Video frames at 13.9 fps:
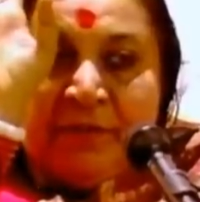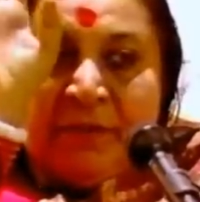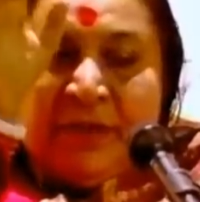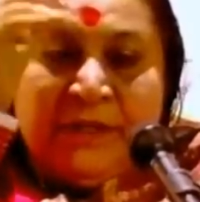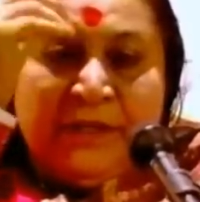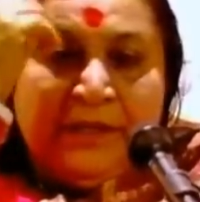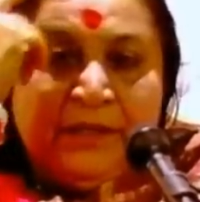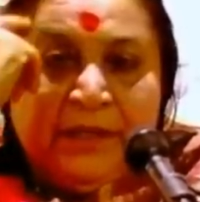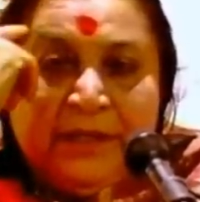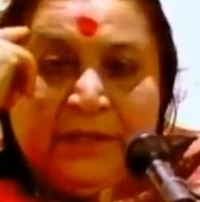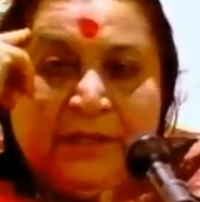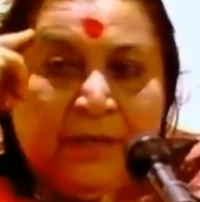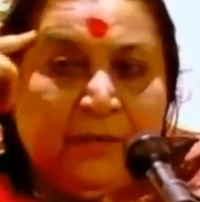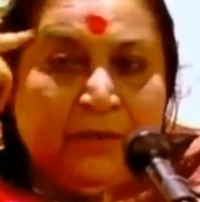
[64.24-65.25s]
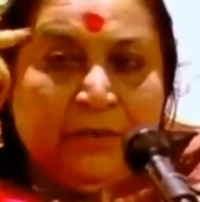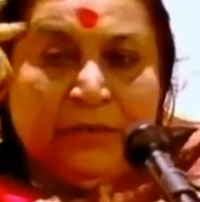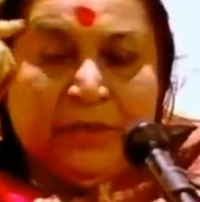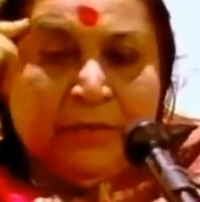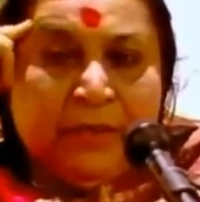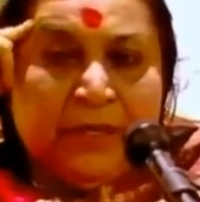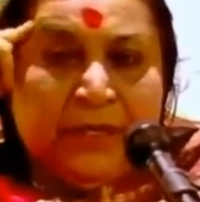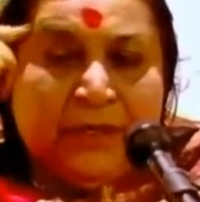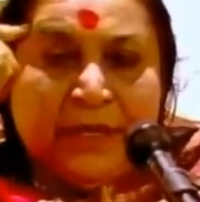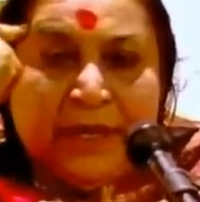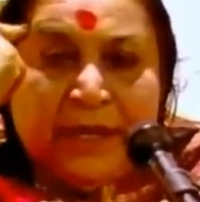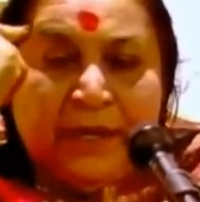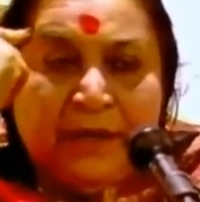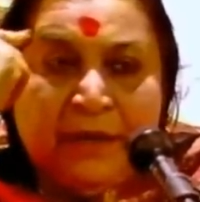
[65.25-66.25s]
But it has come into somebody's
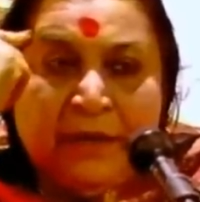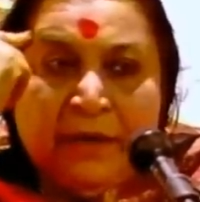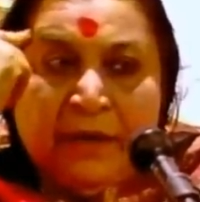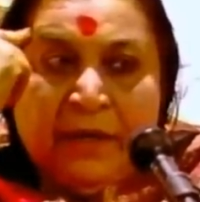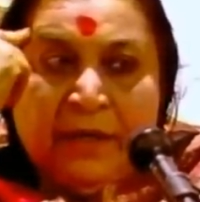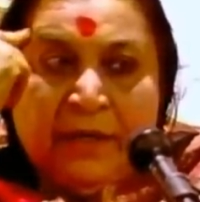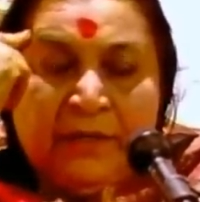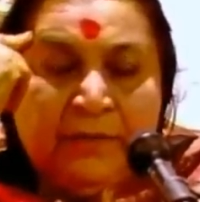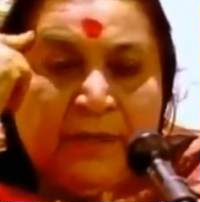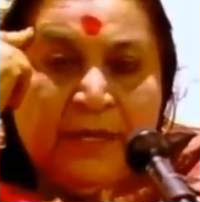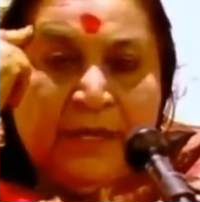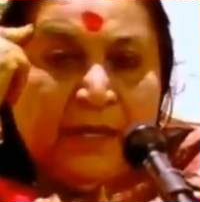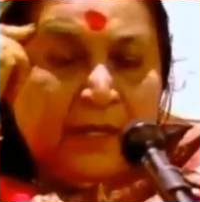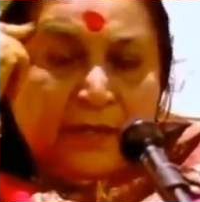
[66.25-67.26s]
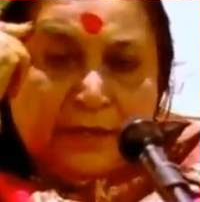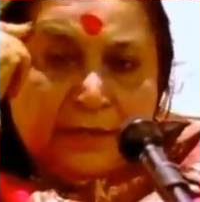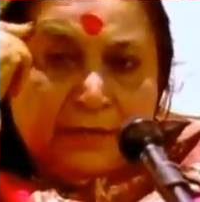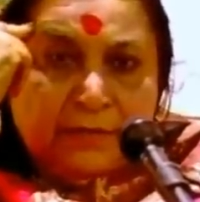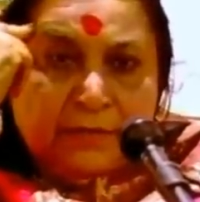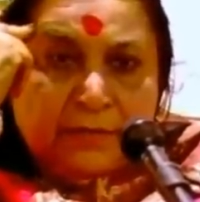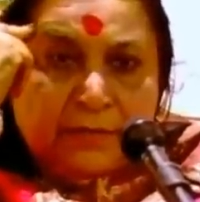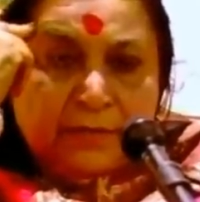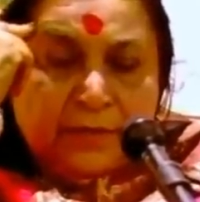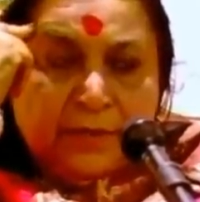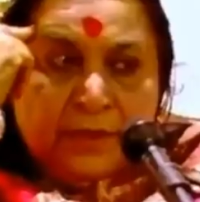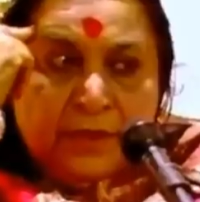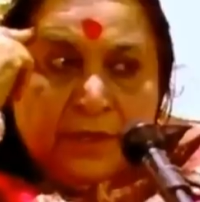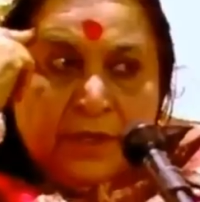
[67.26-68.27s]
head, it's very negative.
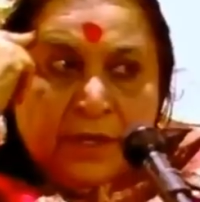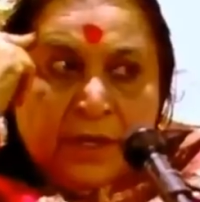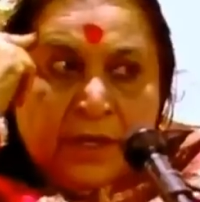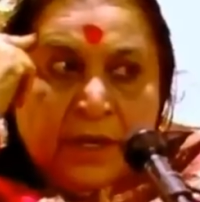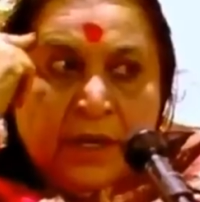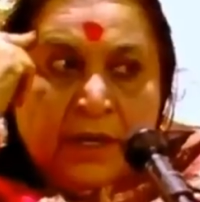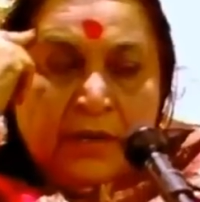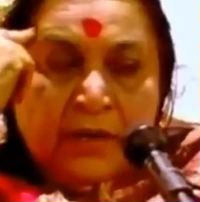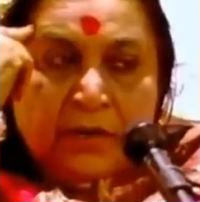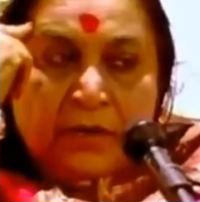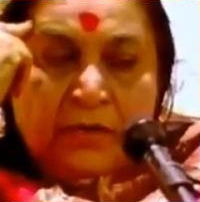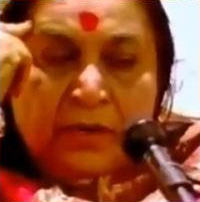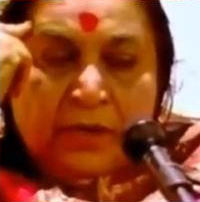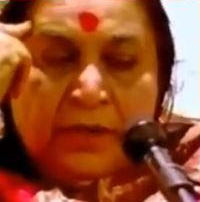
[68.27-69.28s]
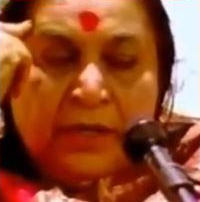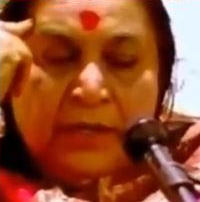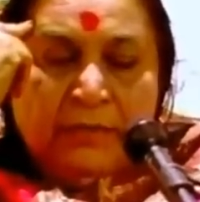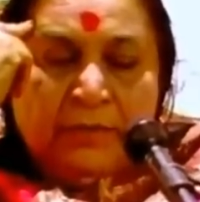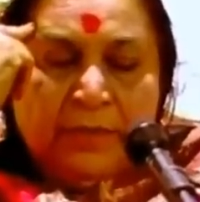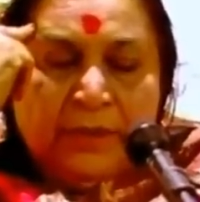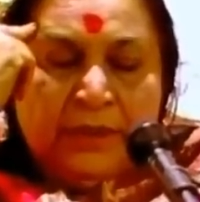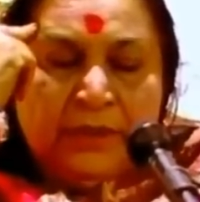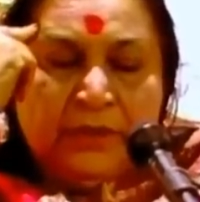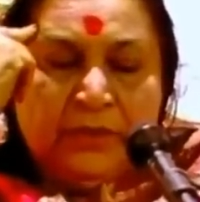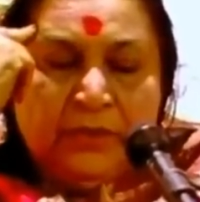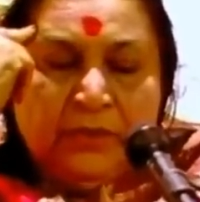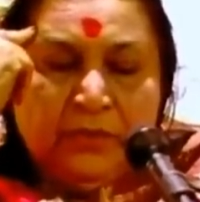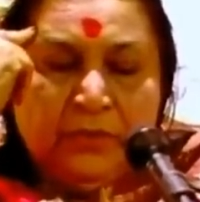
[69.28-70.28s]
And not only that, but it
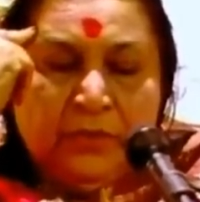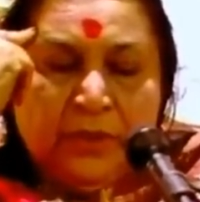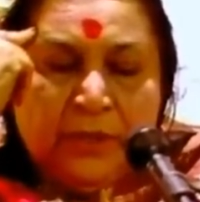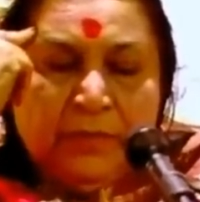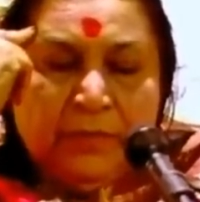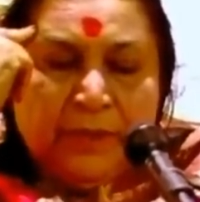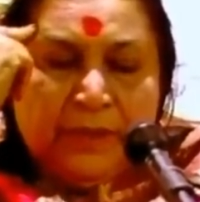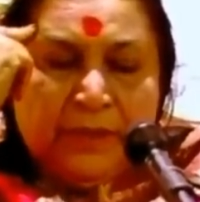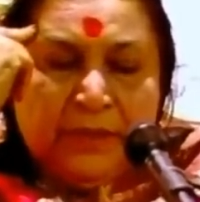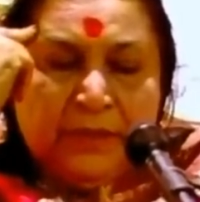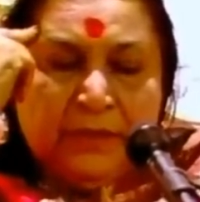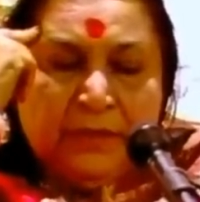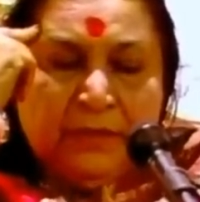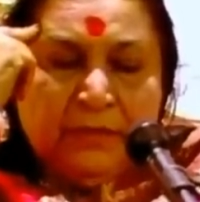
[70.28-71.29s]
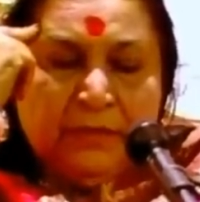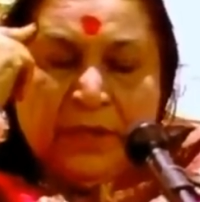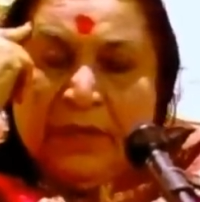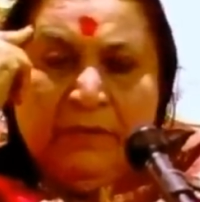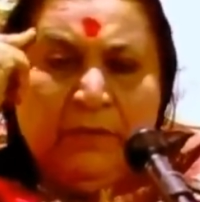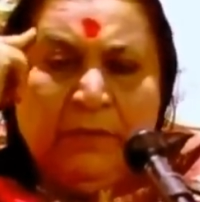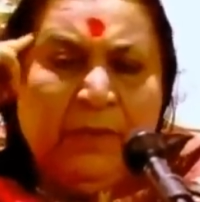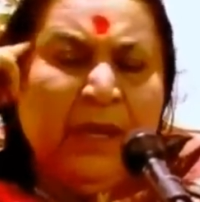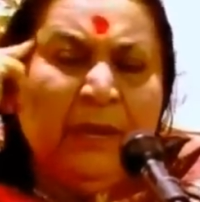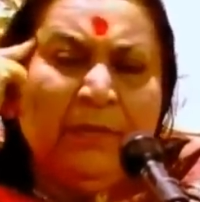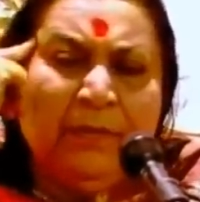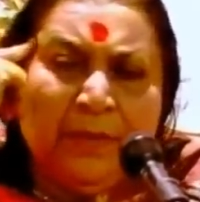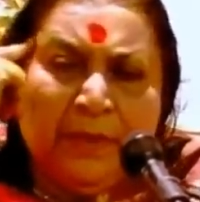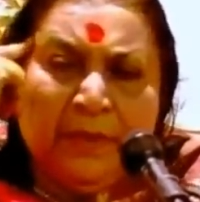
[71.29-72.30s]
shows a person who can never be
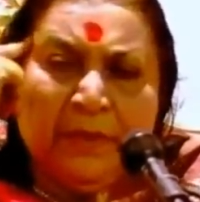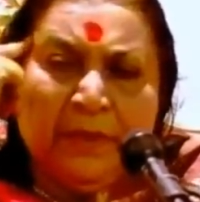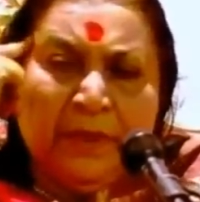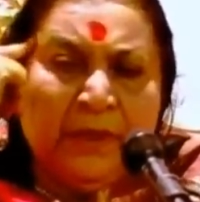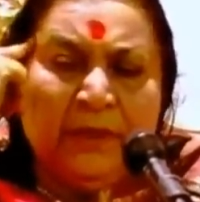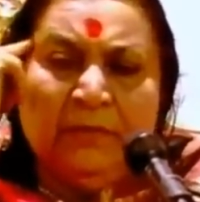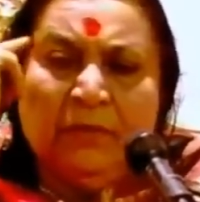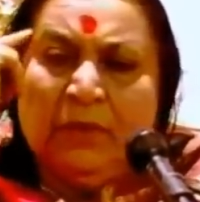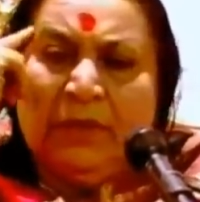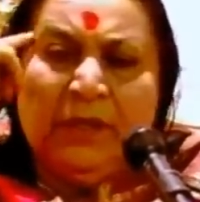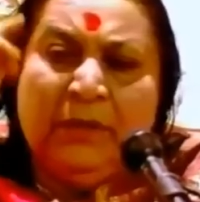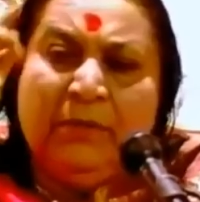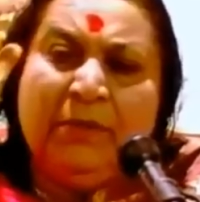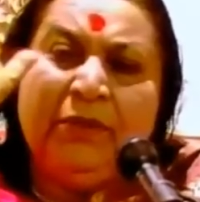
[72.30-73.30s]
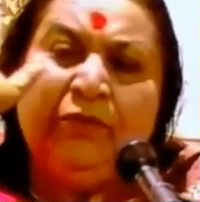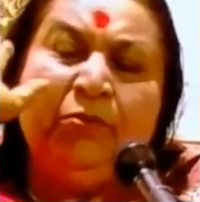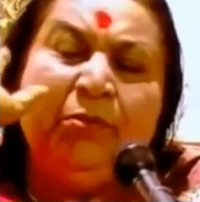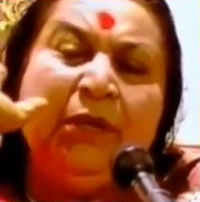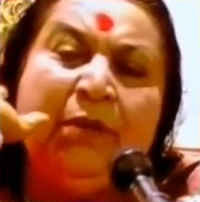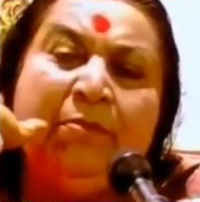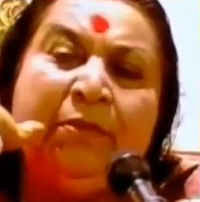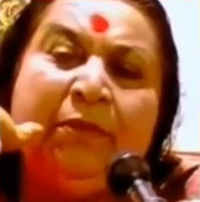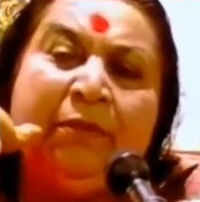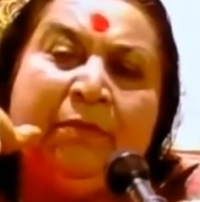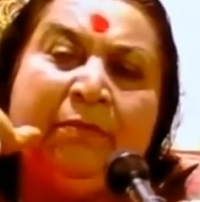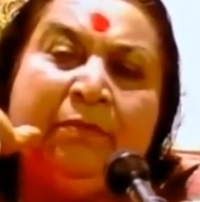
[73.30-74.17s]
happy and doesn't want anybody to be happy.